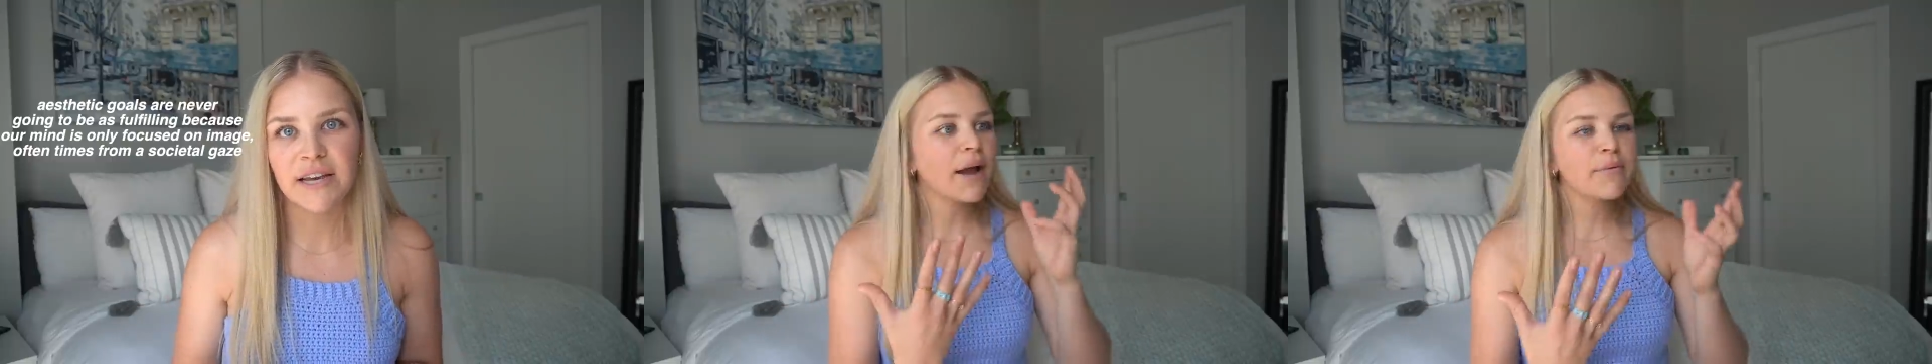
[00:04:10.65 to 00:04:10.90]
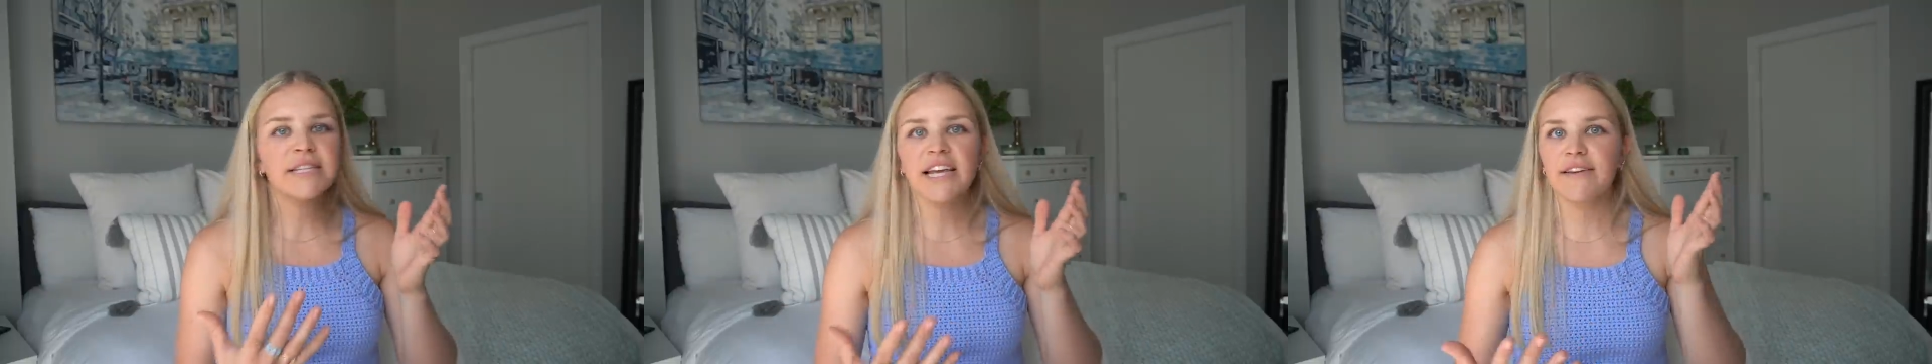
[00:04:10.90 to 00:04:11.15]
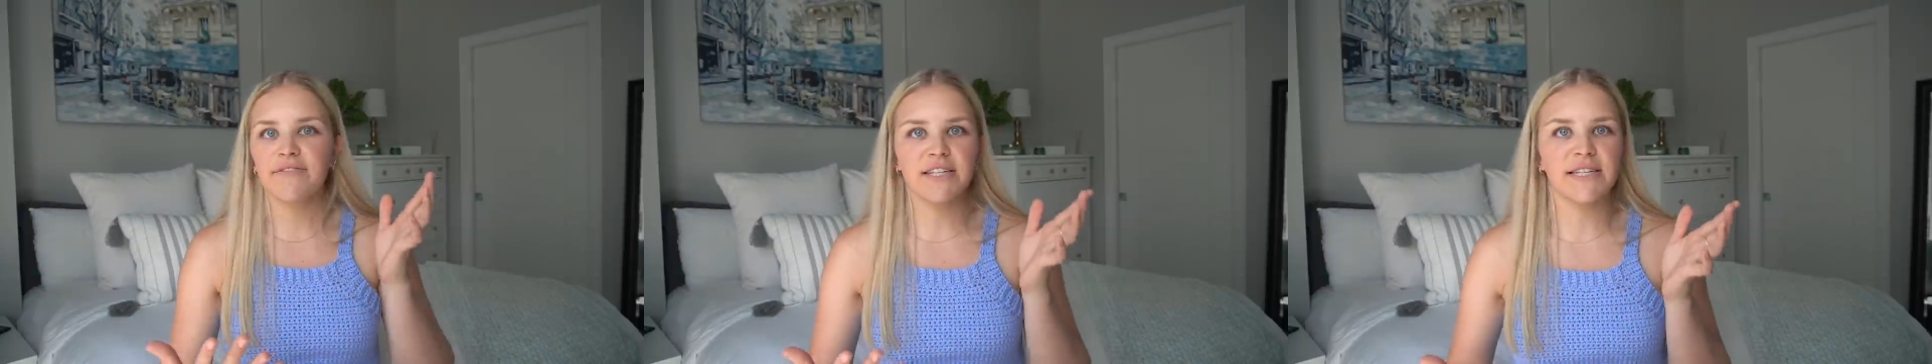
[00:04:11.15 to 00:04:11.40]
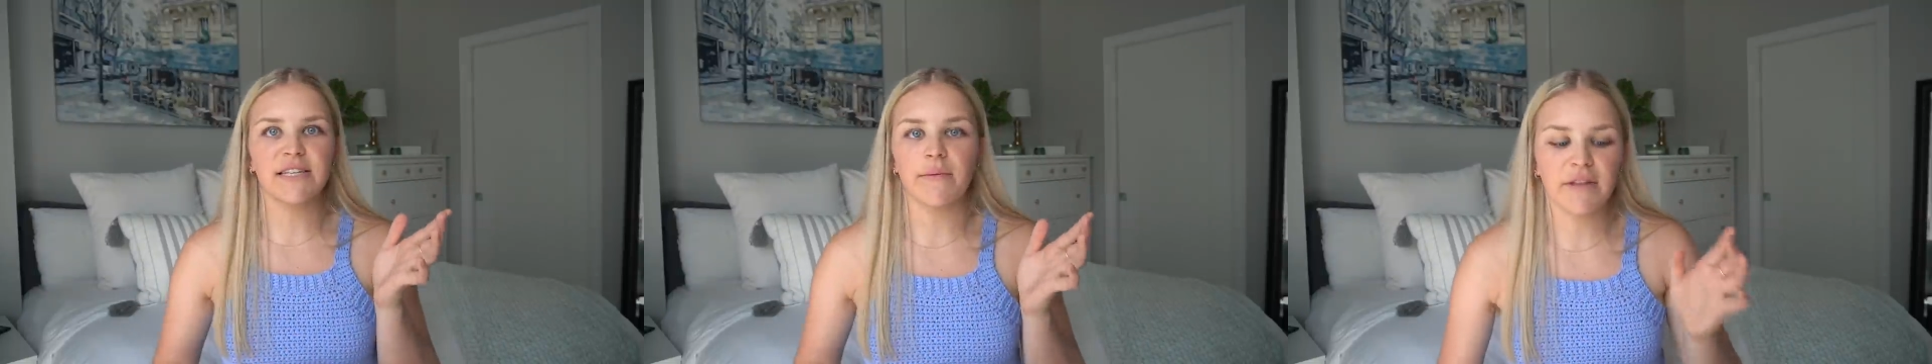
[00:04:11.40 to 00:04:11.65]
I would say if this
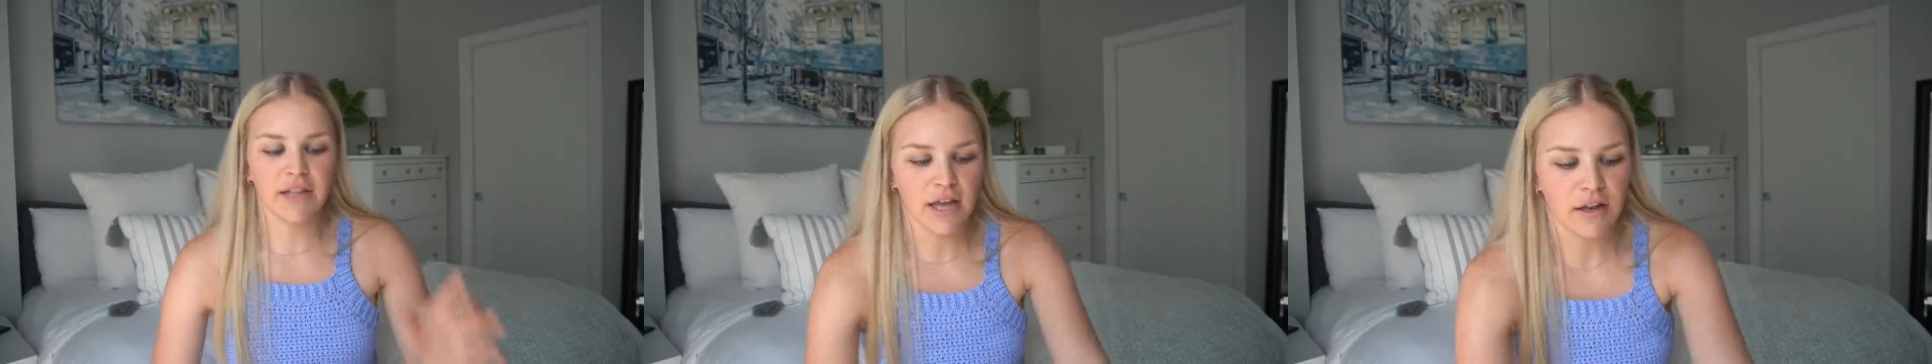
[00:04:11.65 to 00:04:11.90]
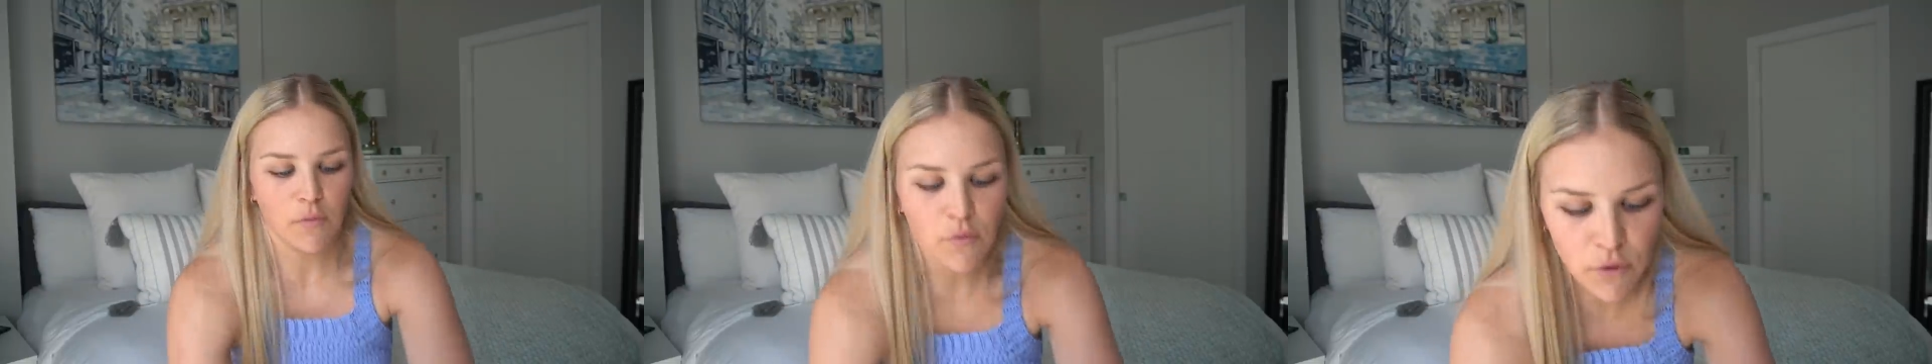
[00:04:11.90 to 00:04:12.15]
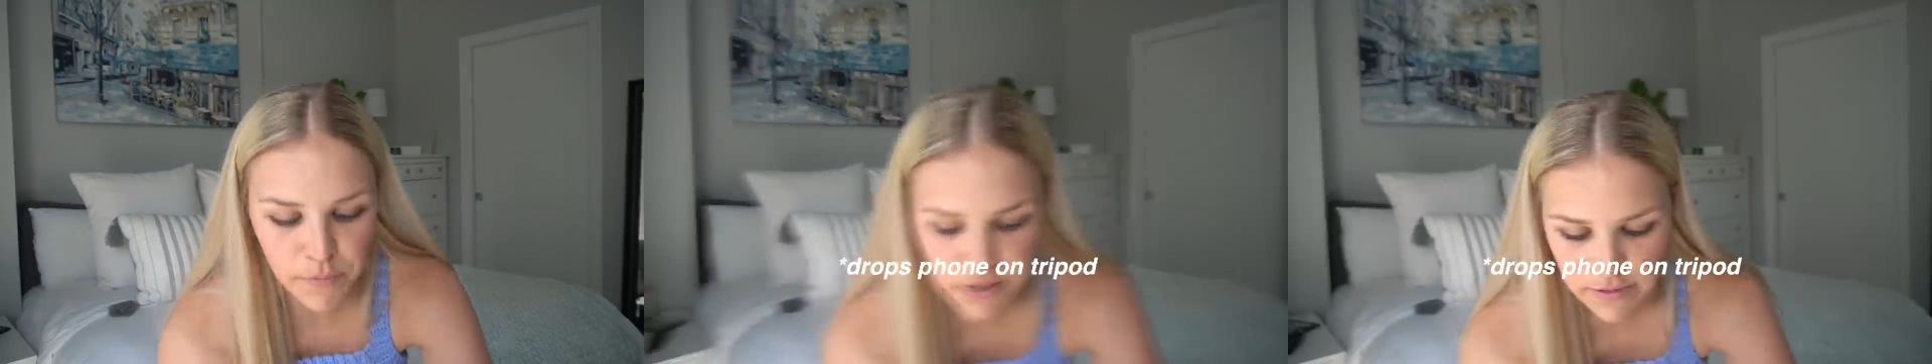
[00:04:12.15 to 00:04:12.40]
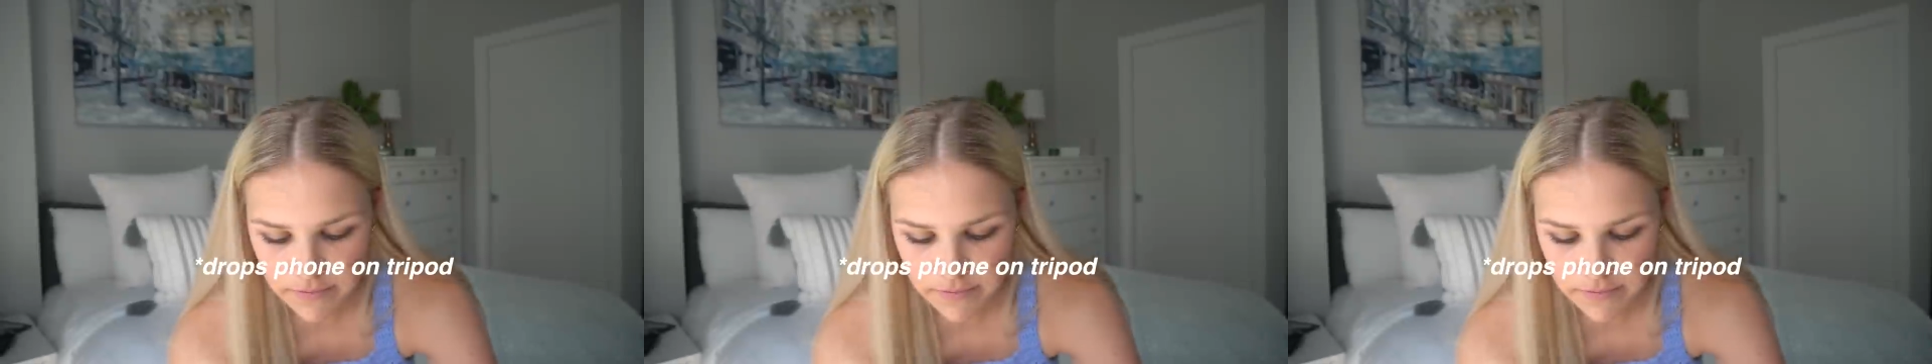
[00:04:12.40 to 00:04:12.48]
is something that, whoop,